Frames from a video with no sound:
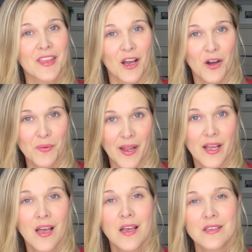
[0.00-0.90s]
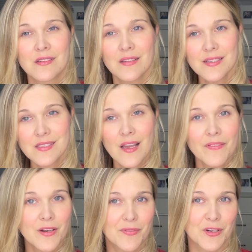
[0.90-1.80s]
All right, so let's dive
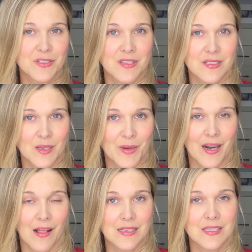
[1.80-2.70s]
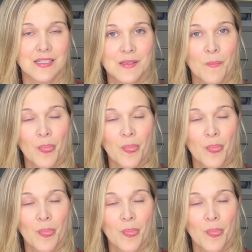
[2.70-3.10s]
in first to the semen analysis.